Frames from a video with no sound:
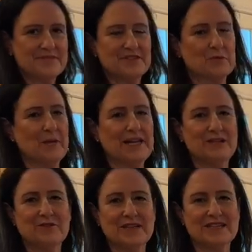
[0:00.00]
The way
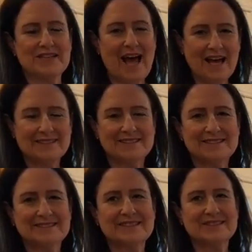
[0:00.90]
you cannot
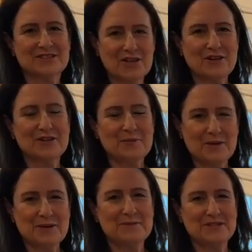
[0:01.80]
start your
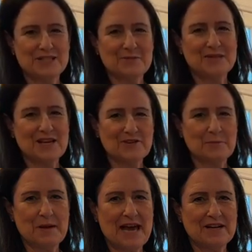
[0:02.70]
bread machine without the
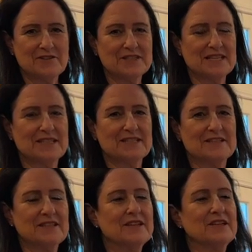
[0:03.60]
paddles
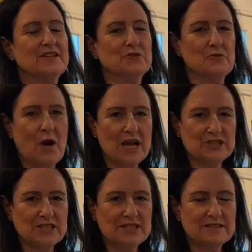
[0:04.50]
is you
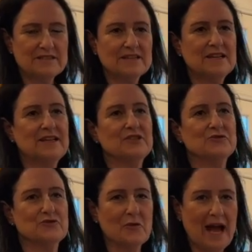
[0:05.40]
wash it, you
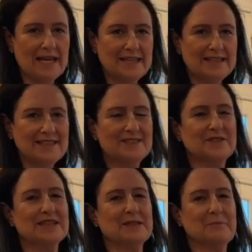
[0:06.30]
dry it, you
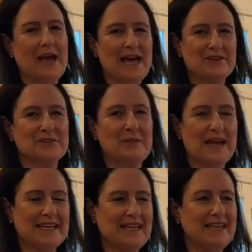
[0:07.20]
get the paddles
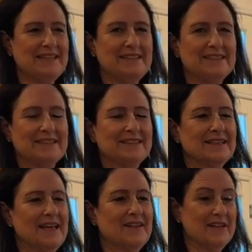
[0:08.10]
back in,
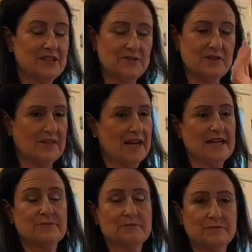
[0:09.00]
and then you and then
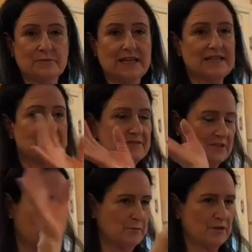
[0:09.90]
I let it, you
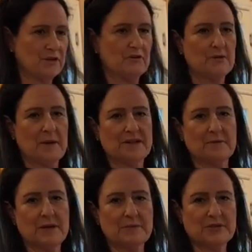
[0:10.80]
know, I put it over by the
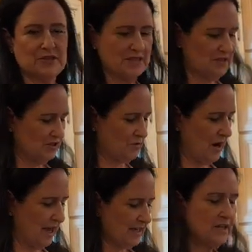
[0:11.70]
bread machine to
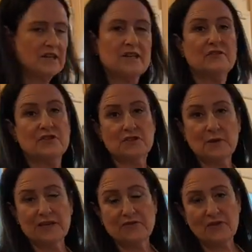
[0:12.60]
dry for
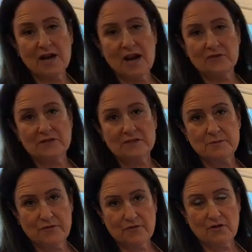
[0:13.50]
twenty-four hours
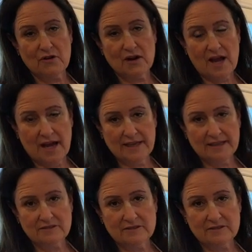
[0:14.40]
before I